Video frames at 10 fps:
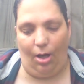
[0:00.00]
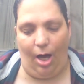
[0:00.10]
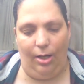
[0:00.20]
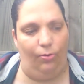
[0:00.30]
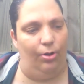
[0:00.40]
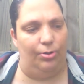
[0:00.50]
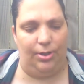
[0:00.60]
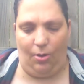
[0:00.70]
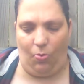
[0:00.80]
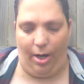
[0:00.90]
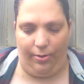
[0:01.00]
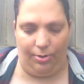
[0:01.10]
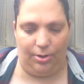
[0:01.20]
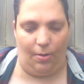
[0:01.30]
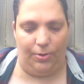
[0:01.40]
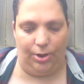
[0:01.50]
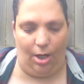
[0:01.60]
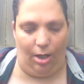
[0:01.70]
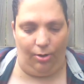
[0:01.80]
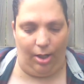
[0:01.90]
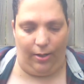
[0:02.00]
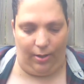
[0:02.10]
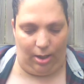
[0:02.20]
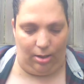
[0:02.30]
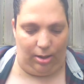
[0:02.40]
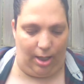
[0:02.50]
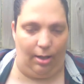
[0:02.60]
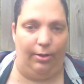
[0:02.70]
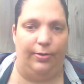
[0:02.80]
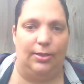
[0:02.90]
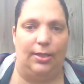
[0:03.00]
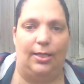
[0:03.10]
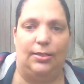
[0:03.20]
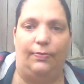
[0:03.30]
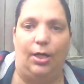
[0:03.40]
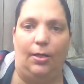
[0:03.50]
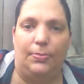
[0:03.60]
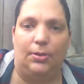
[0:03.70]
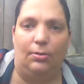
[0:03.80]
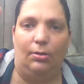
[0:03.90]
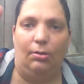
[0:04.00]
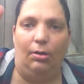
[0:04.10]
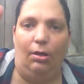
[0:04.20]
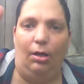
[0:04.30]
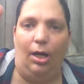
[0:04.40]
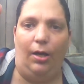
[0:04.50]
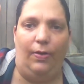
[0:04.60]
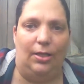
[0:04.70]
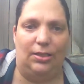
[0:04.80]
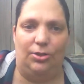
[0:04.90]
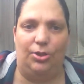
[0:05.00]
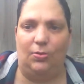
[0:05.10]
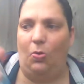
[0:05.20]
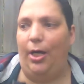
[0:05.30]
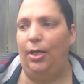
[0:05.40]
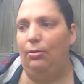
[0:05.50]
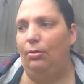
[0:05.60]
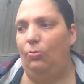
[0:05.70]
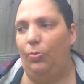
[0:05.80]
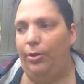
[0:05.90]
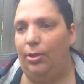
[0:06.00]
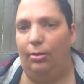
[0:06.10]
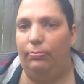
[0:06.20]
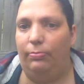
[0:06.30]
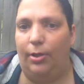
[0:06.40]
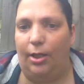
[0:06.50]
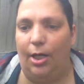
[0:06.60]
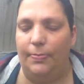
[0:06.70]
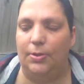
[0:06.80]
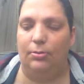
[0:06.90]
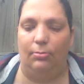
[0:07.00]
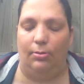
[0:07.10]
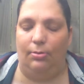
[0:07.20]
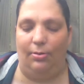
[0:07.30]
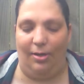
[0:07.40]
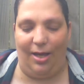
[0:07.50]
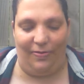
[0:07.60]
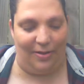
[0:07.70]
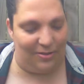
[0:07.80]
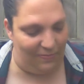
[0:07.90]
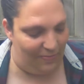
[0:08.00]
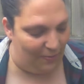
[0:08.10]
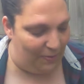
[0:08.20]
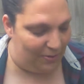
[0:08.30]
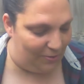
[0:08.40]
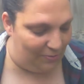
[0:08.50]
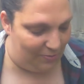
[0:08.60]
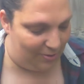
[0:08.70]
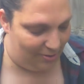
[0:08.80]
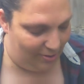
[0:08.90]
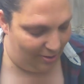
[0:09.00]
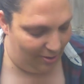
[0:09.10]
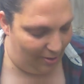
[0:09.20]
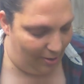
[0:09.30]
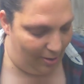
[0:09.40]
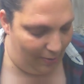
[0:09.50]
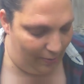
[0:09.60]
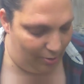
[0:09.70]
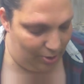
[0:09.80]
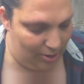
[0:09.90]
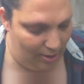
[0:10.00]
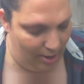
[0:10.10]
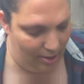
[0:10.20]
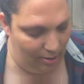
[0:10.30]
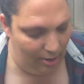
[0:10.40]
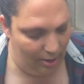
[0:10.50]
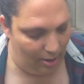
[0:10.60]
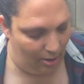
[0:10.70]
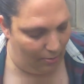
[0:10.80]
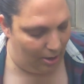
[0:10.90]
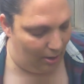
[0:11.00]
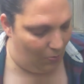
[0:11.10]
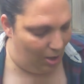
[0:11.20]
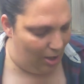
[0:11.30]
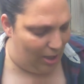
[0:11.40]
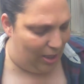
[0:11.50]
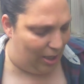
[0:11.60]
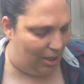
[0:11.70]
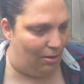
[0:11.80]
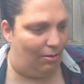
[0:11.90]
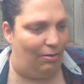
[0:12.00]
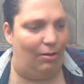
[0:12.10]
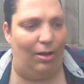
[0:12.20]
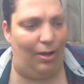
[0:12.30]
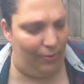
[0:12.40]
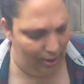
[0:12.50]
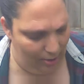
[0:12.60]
don't understand why there's so much color. And then, yeah, look at this Ace of Cups. And then it's just white with the cups. And the pentacles. They're just like clear. And I'm like, why? Everything